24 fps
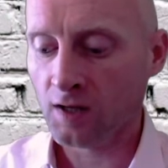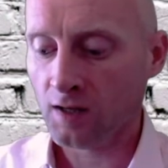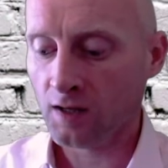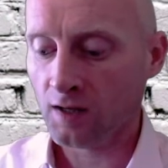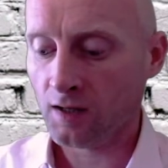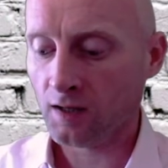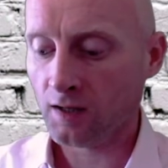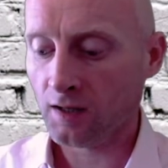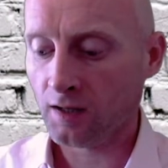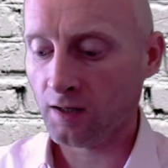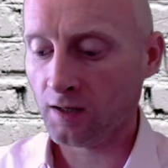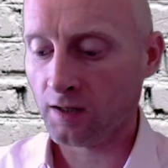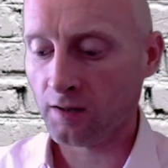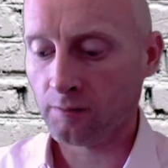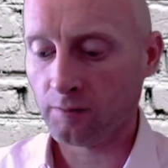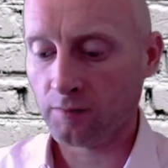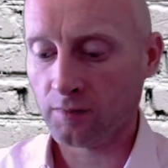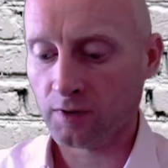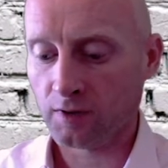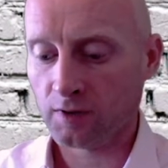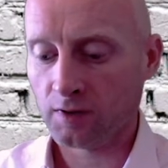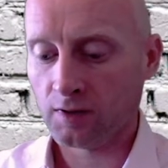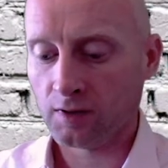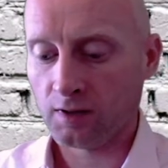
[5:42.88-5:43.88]
um,
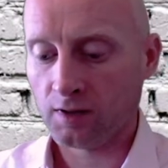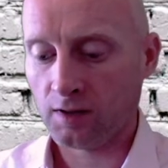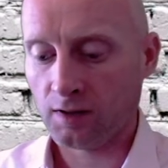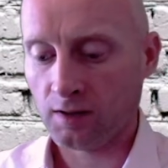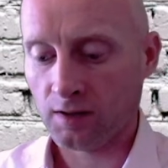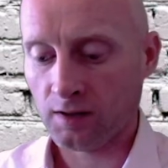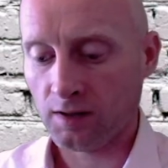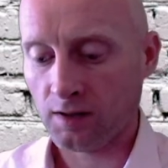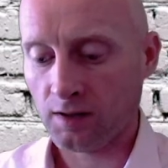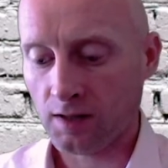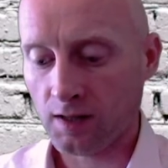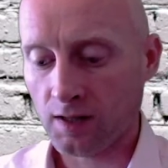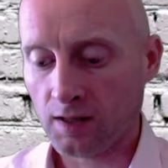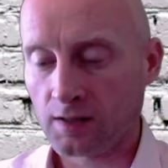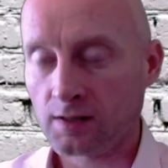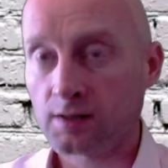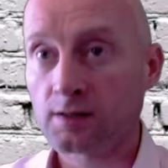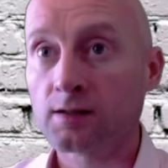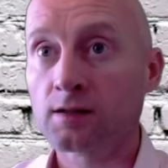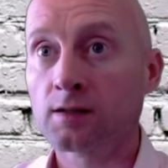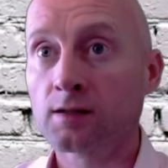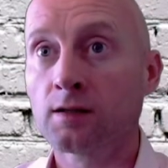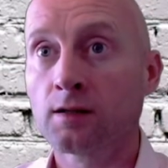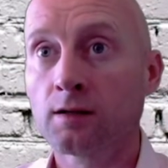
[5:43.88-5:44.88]
yes
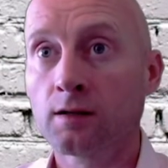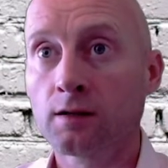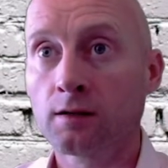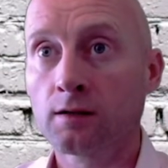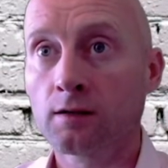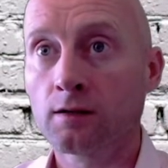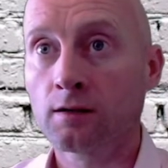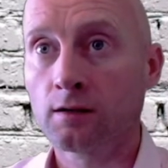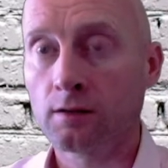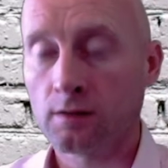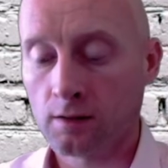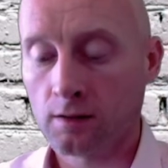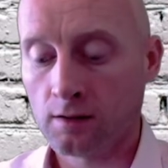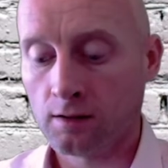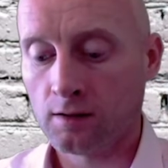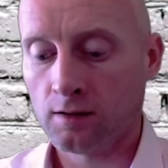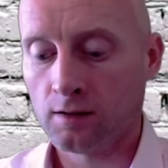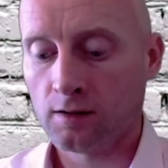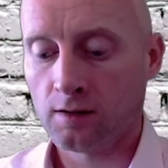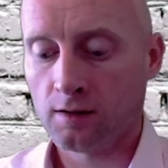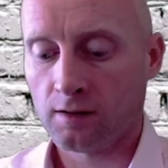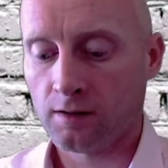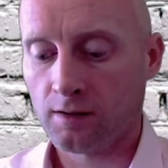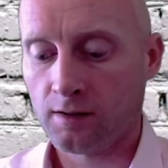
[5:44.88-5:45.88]

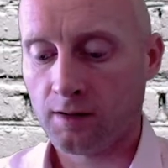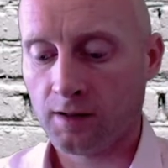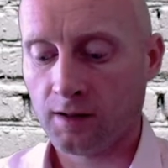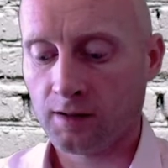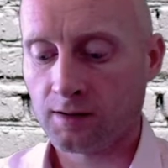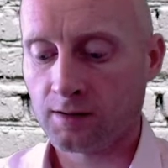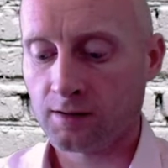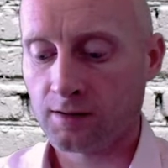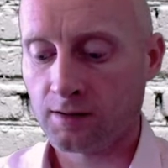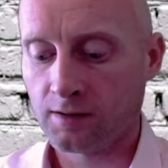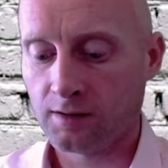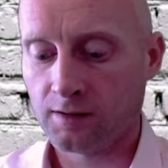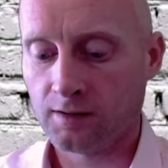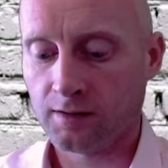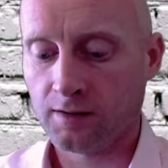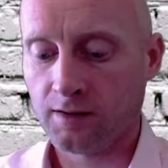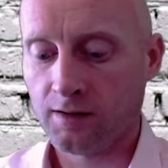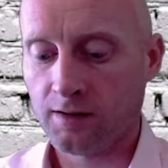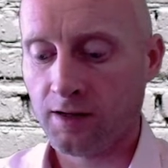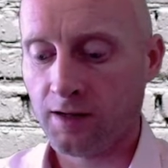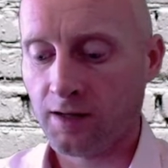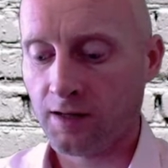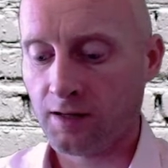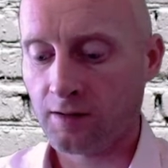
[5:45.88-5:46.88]
that
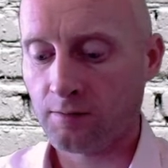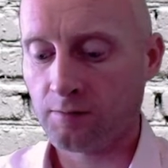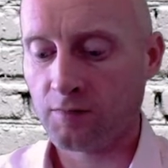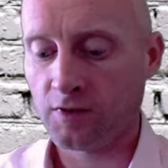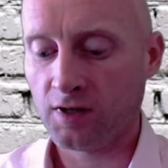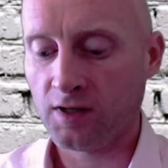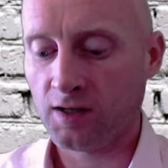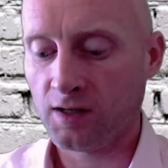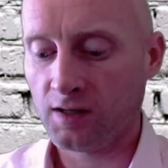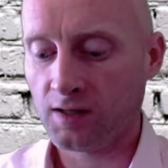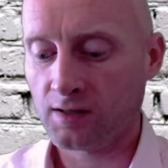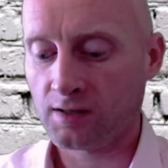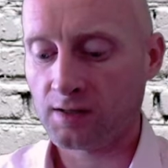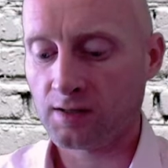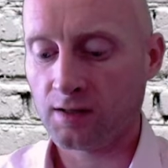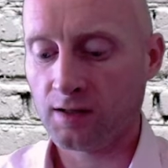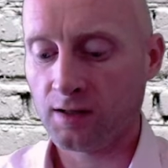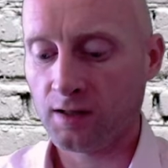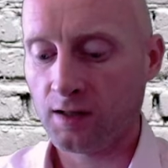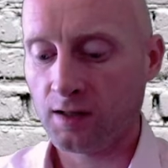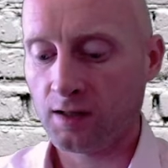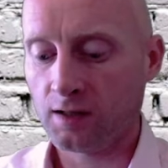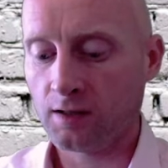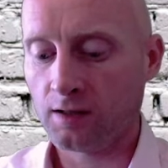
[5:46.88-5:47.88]
name is
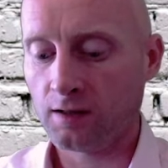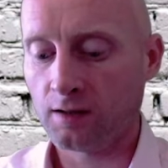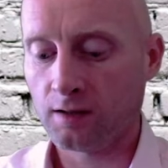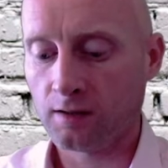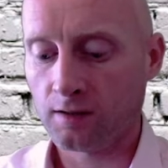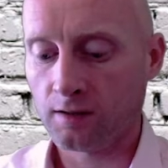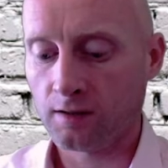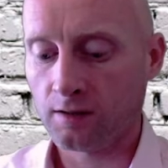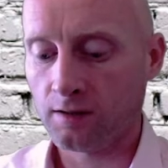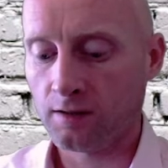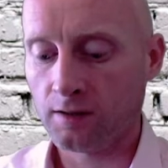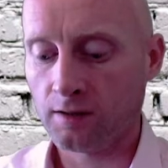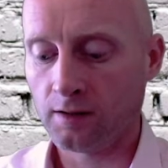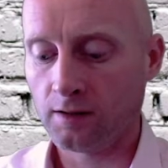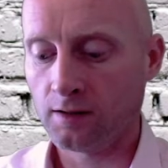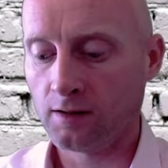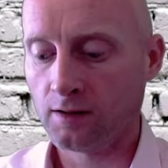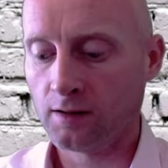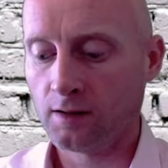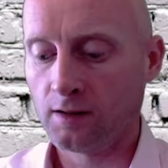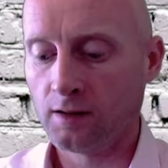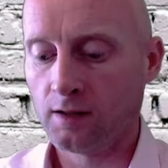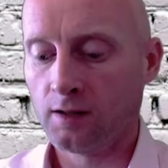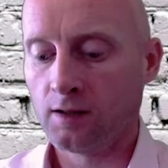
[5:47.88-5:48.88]
in the
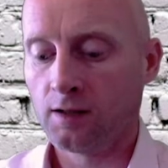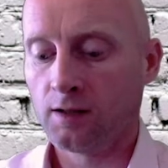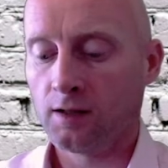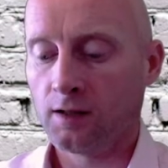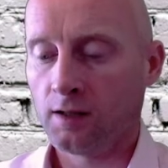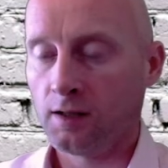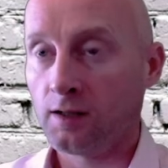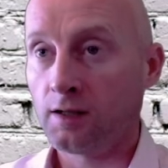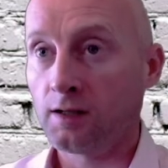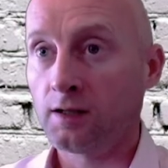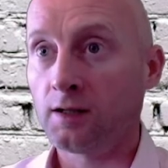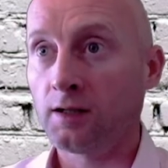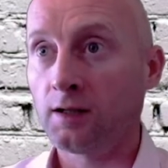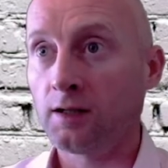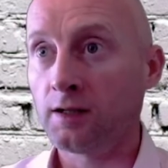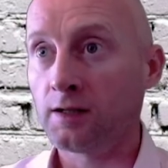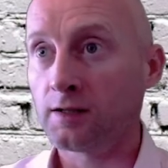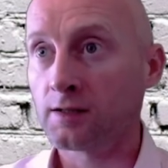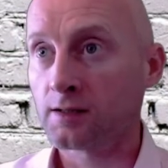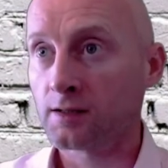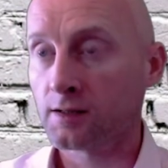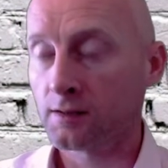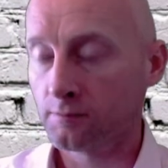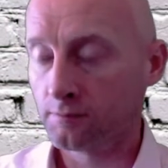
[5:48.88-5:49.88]
in the
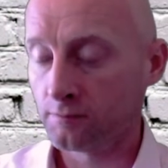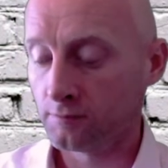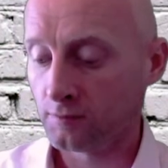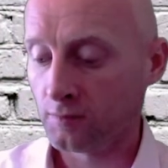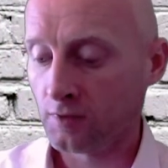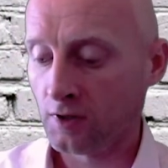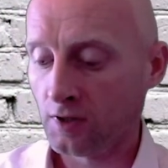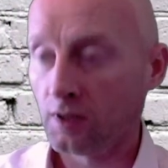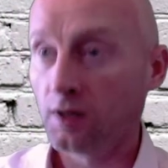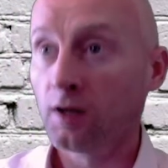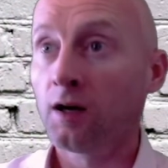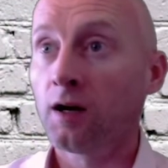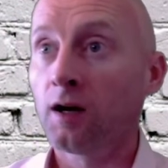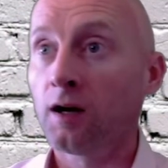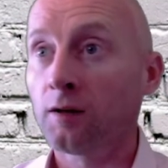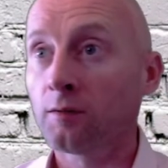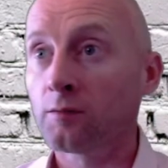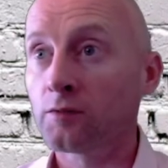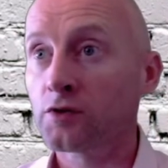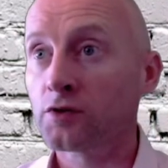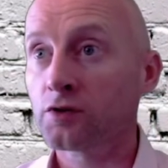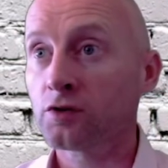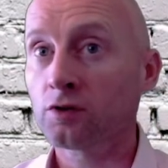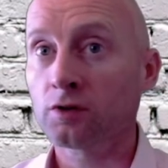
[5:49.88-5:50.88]
list I'm
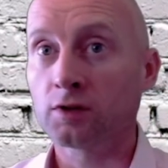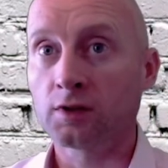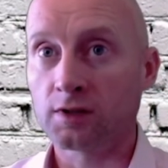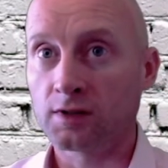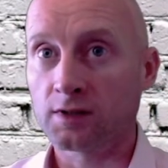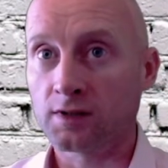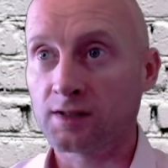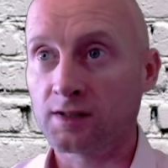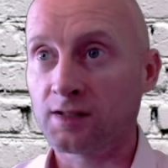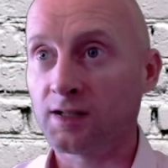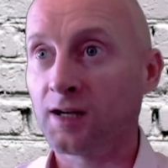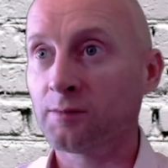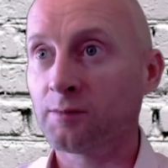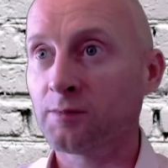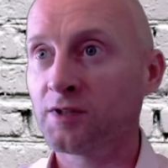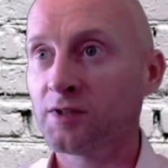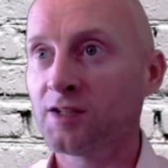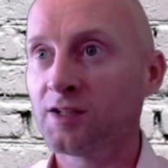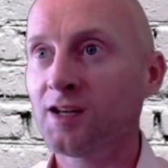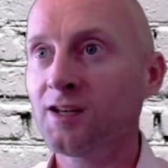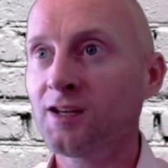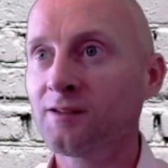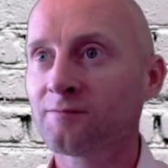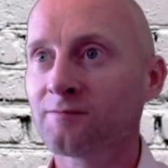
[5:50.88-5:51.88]
struggling to type
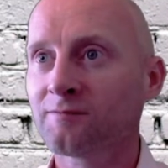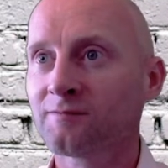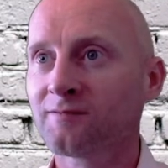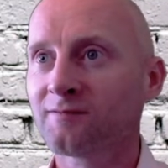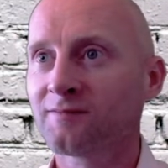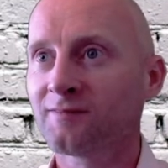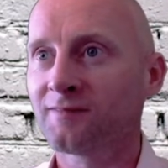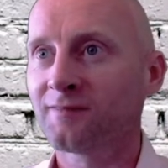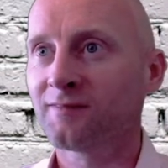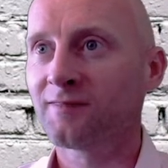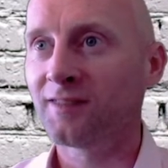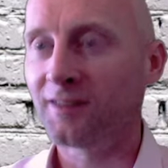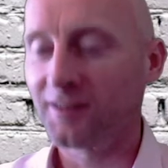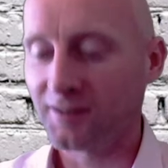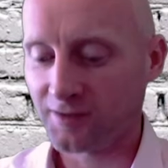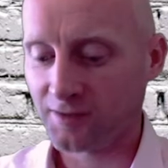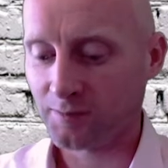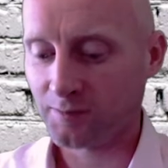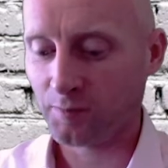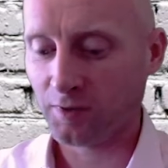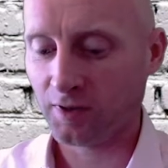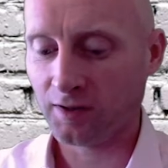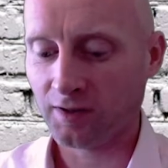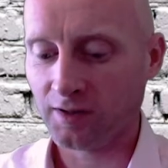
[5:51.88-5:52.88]
today Let's
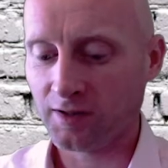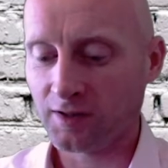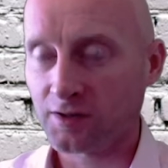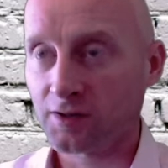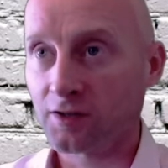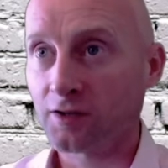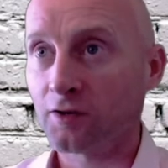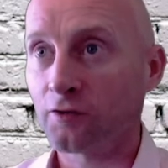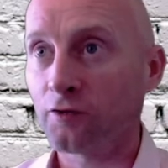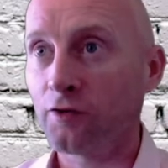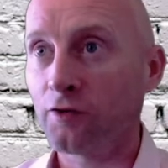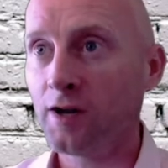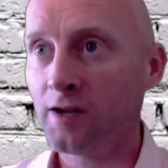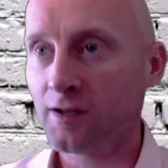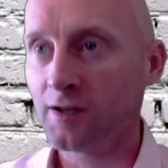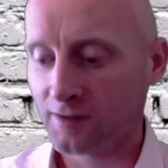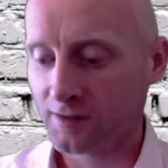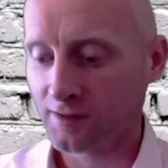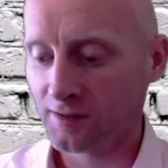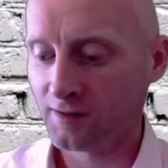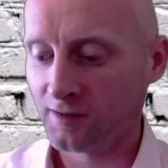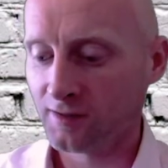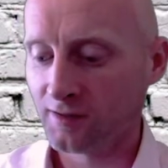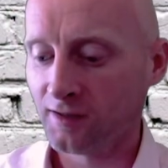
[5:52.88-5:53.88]
spell these correct
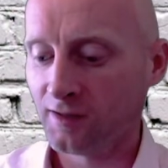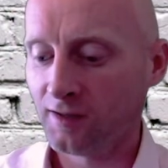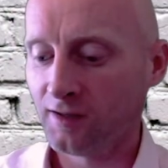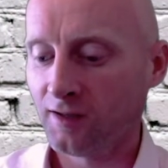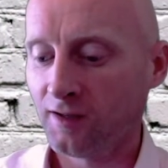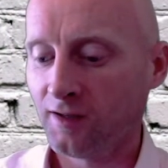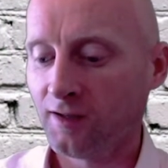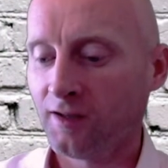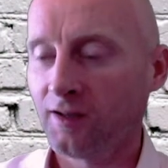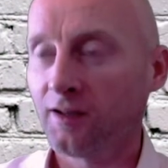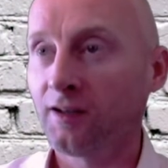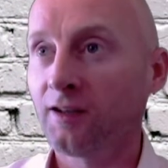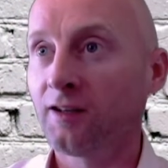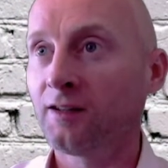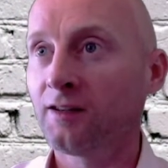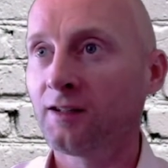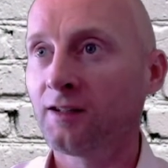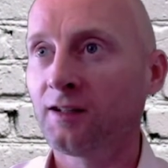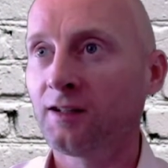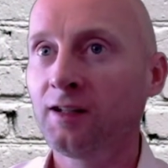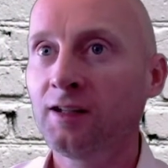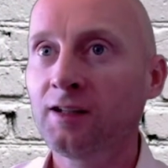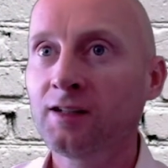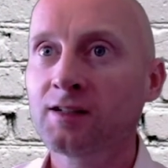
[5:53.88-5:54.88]
in the
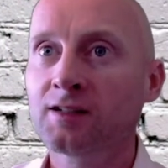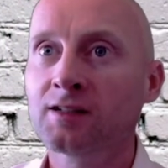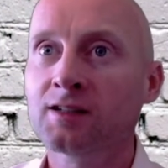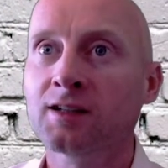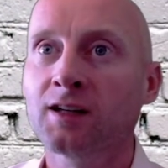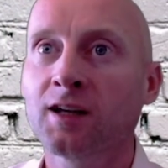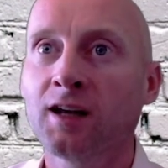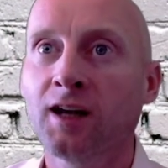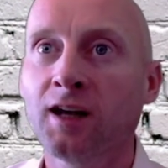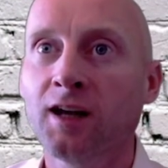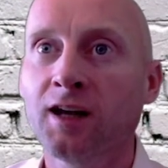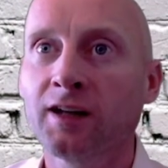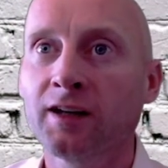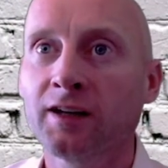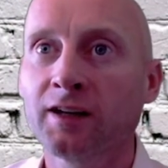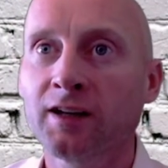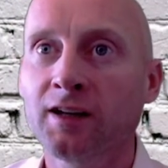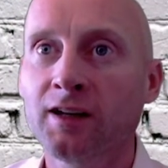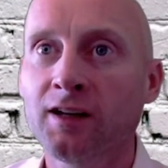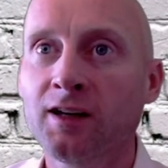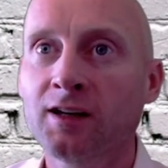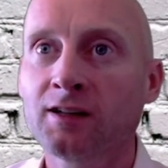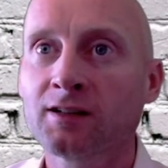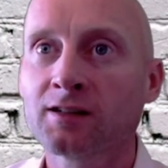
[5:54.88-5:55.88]
list and
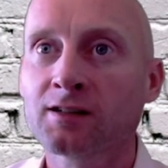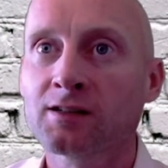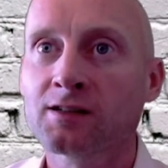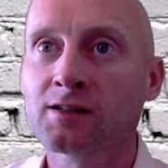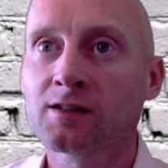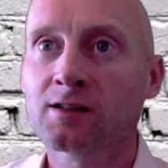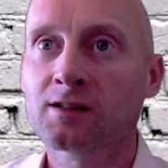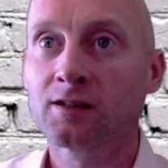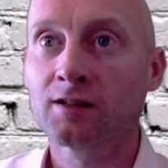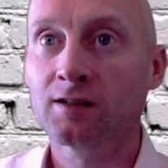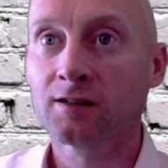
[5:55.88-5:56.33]
yes